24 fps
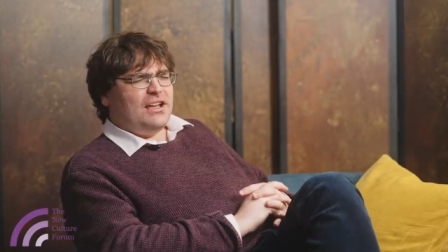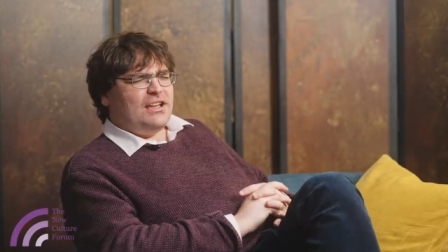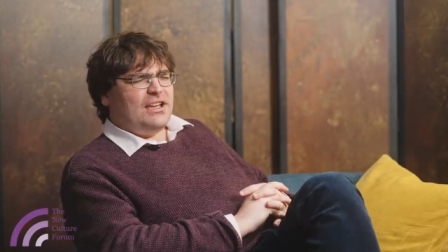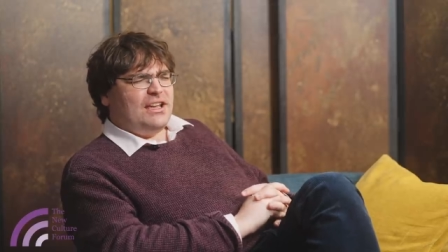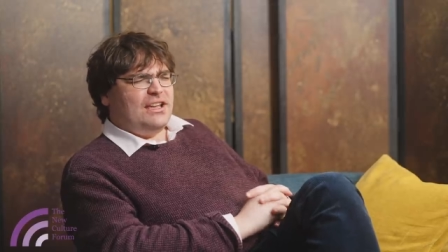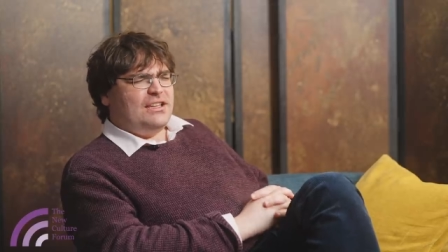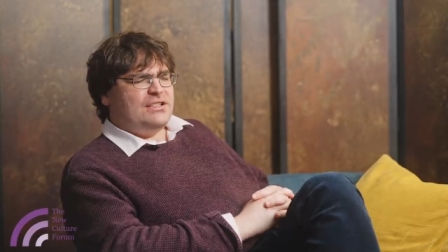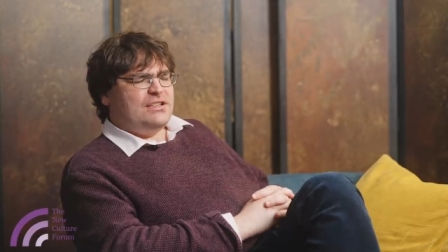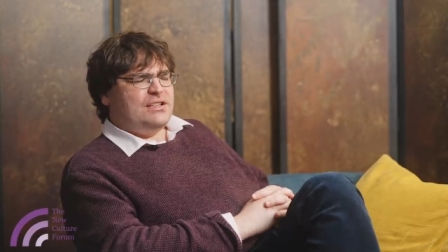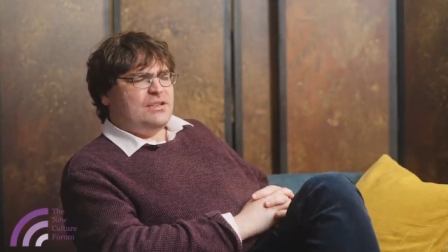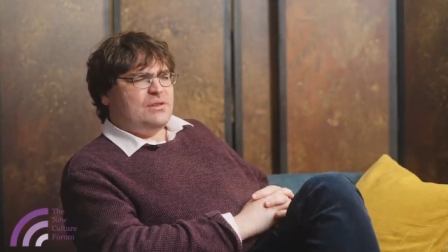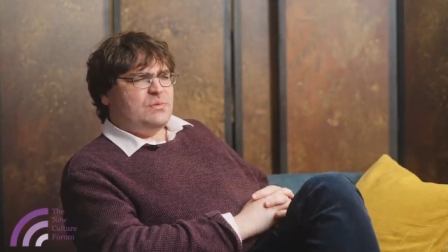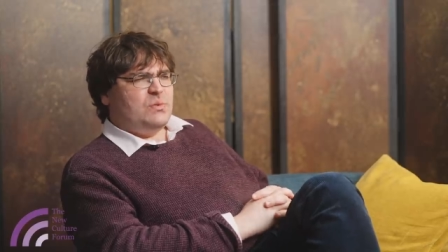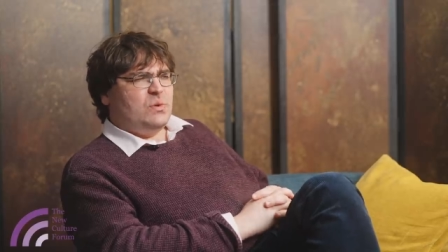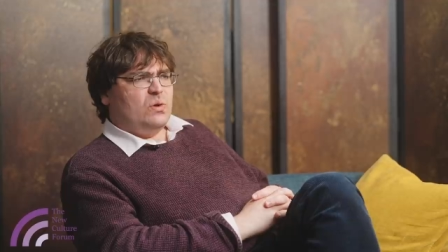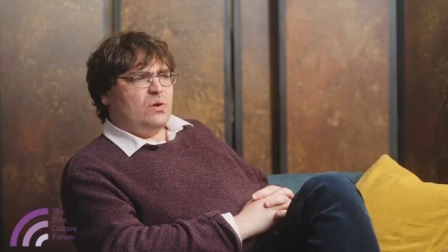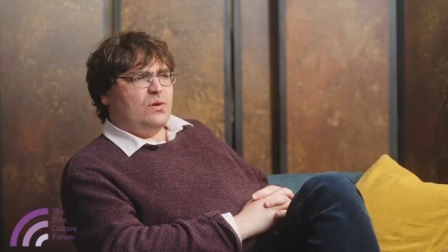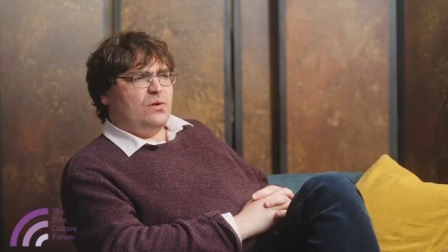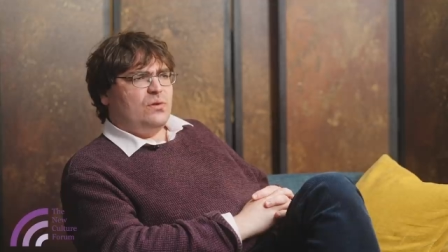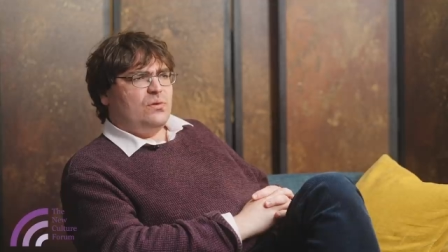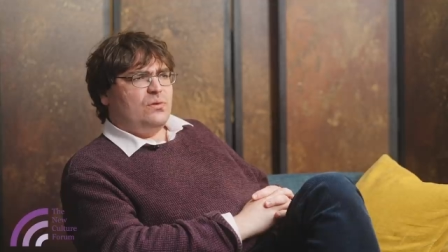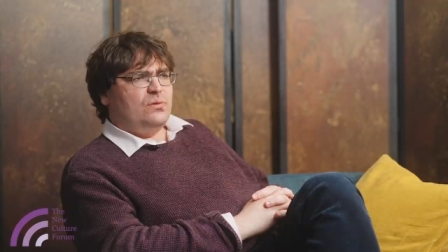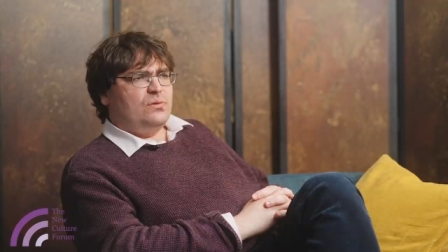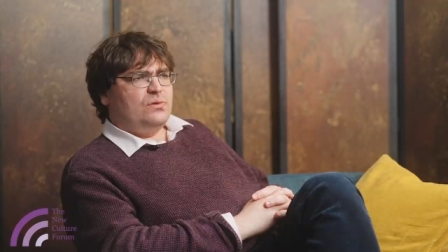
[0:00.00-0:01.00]
He did this
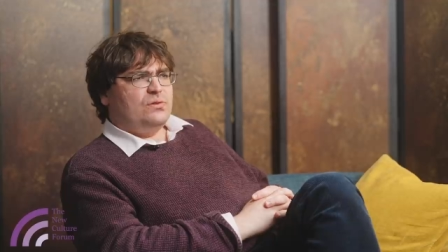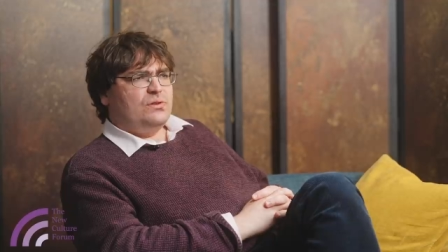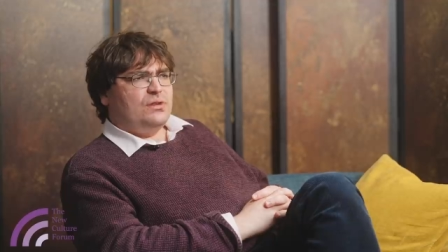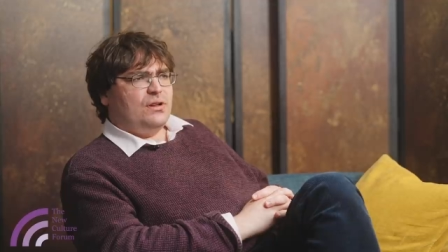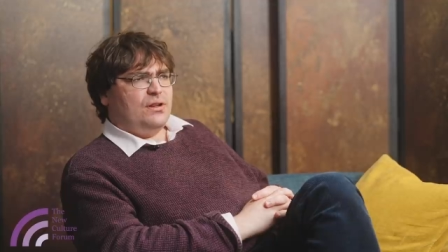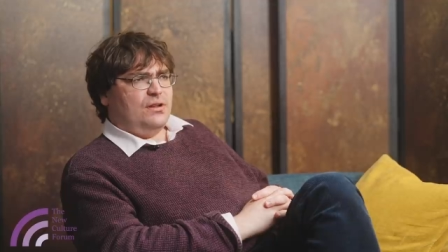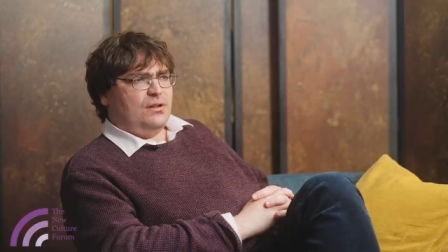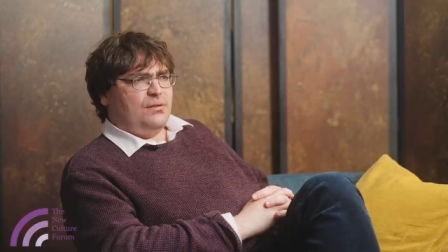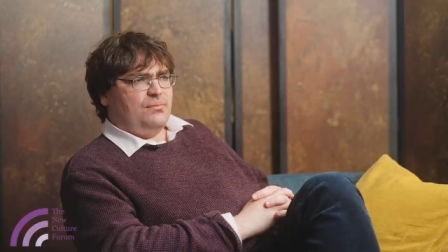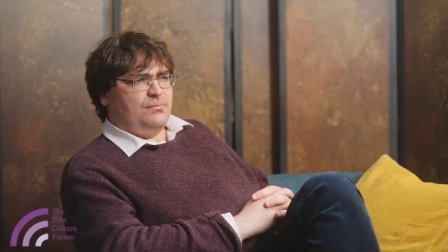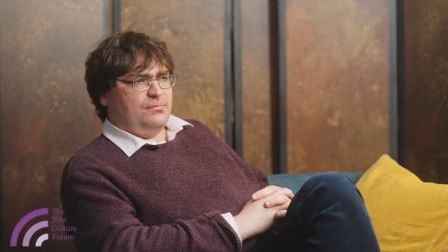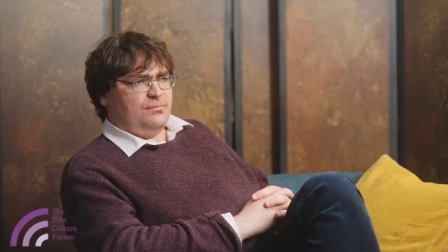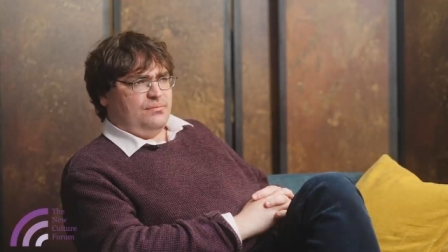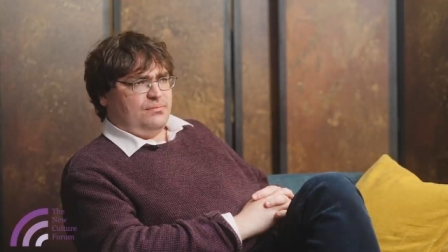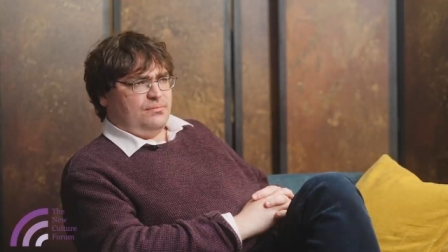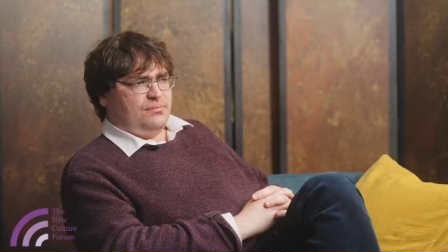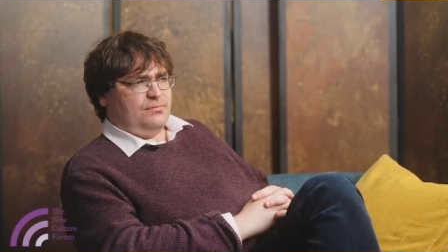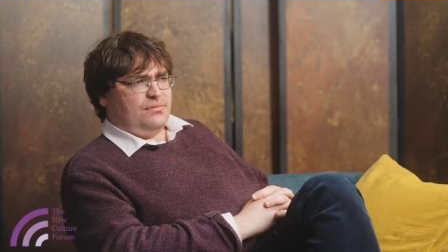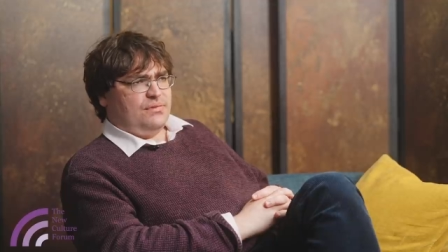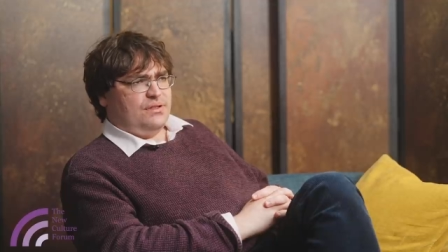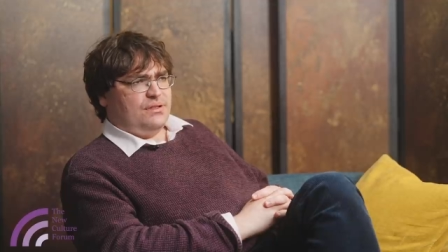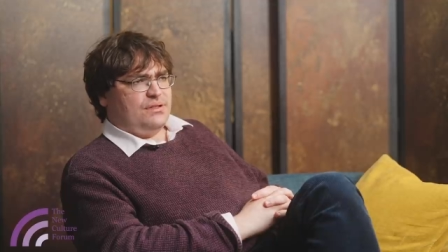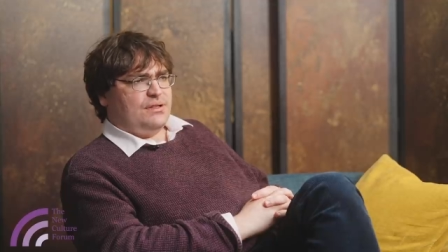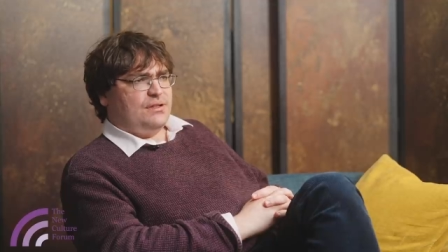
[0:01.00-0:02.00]
book called
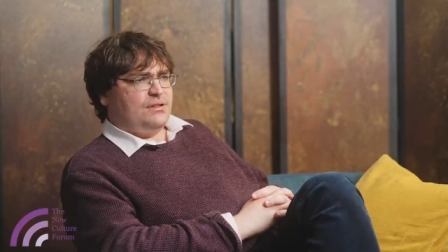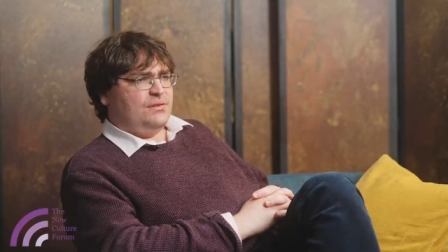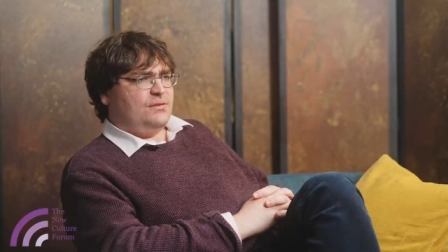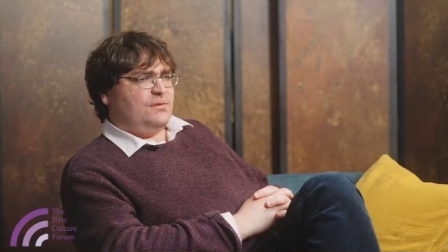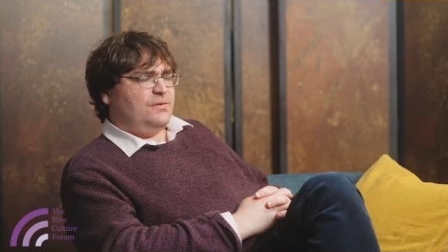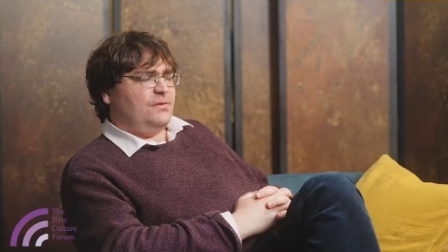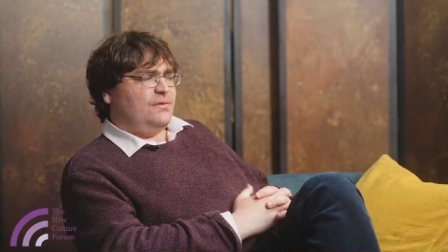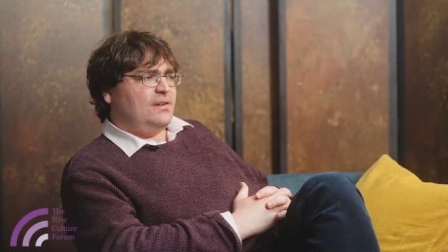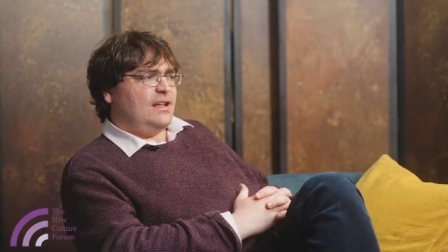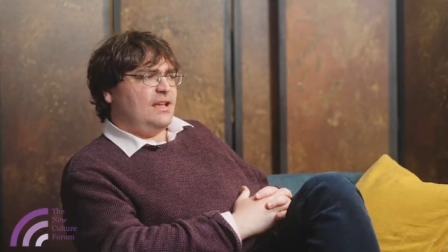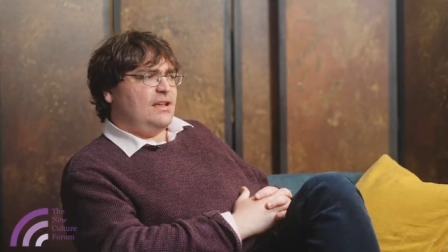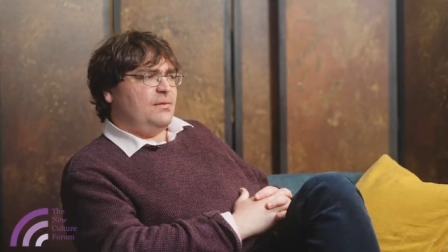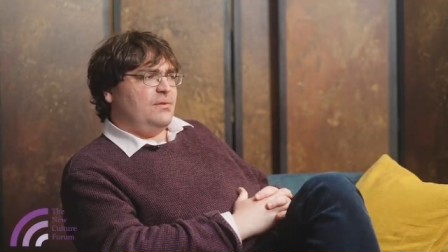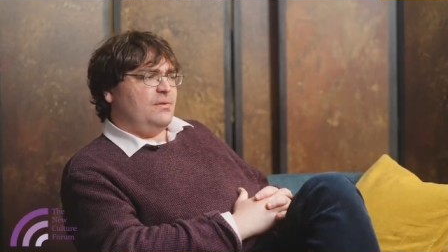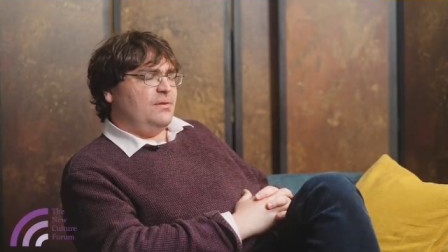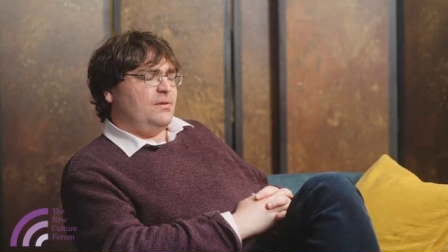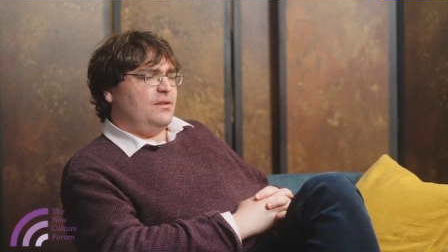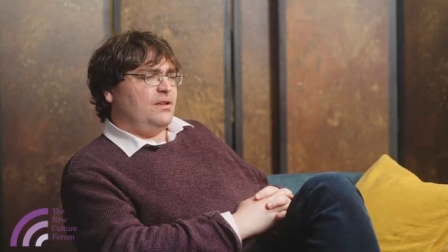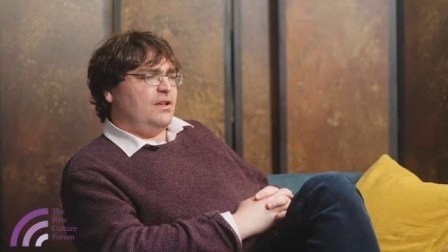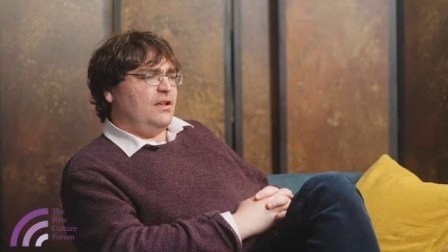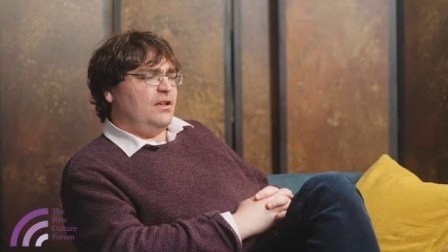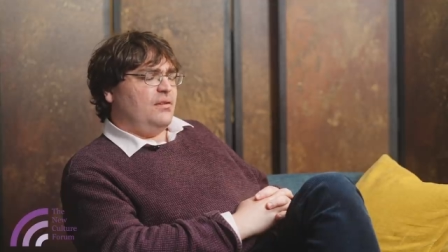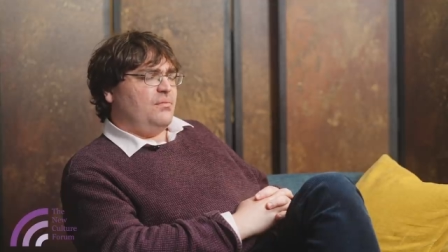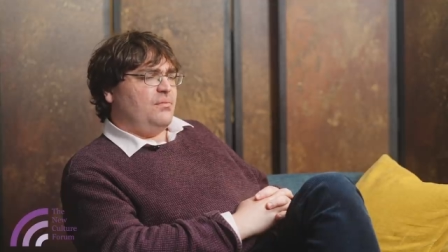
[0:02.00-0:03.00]
The Dignity of Labour